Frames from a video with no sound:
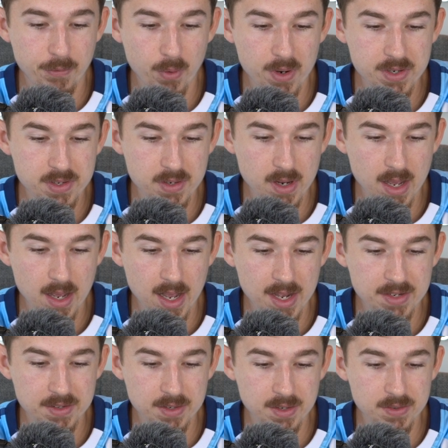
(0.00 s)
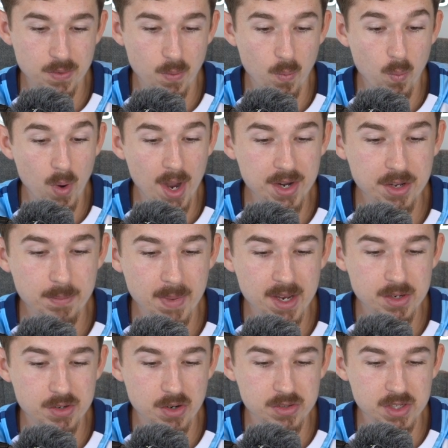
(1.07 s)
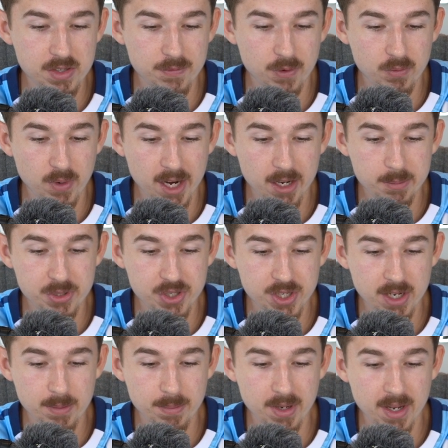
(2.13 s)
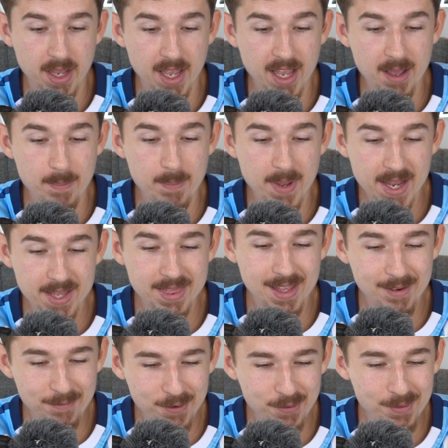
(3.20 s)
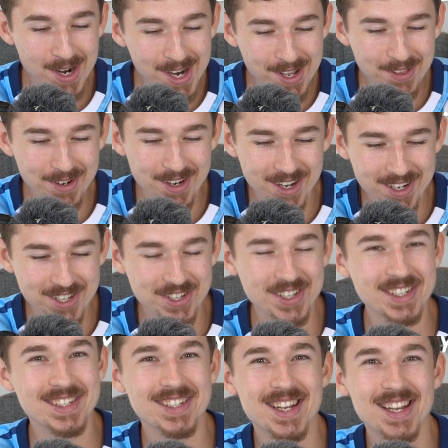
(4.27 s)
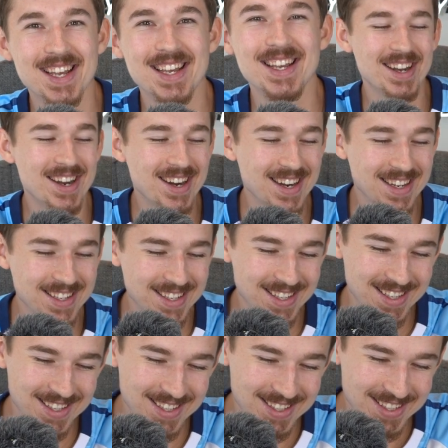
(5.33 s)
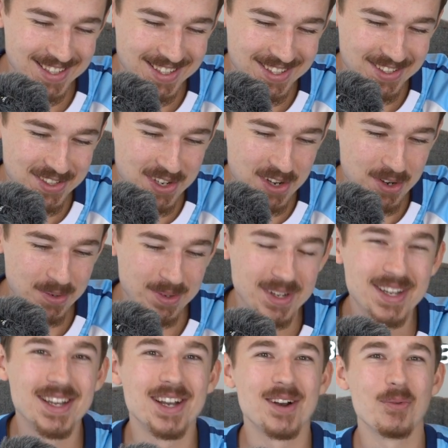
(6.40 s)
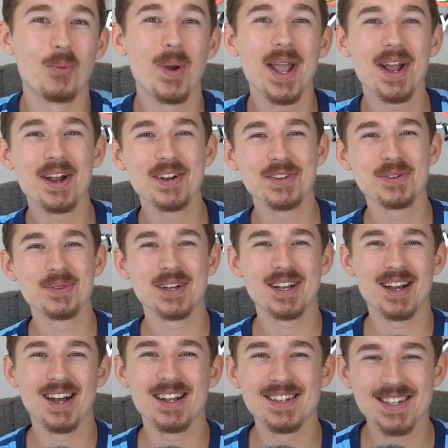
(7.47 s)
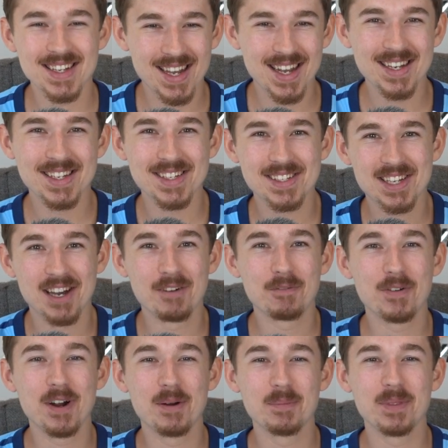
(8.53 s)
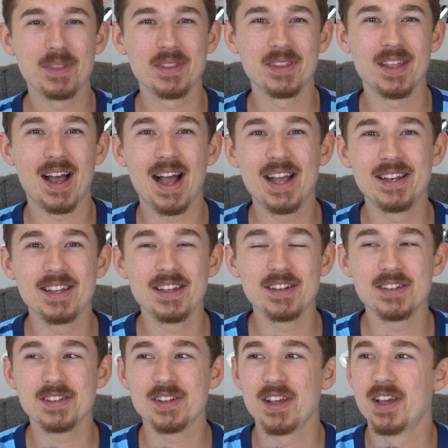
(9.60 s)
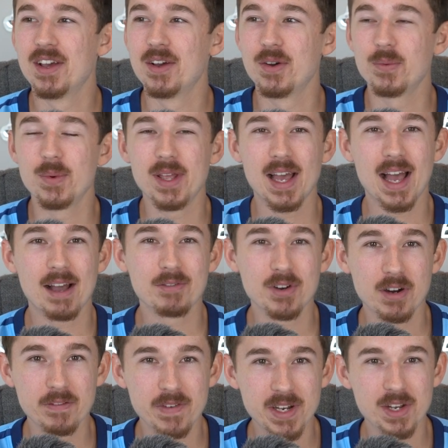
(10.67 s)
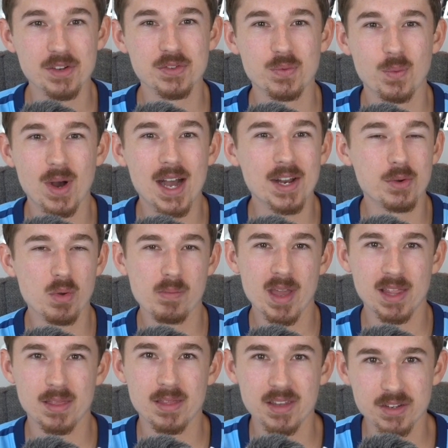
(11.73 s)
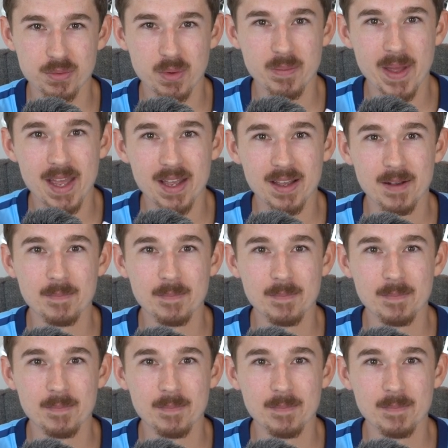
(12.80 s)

Voice asked us, why do you make jerseys for random shit but can't make them for regular countries? All right, so where do the content ideas come from? The ideas we have in our videos, why do we make the things we make?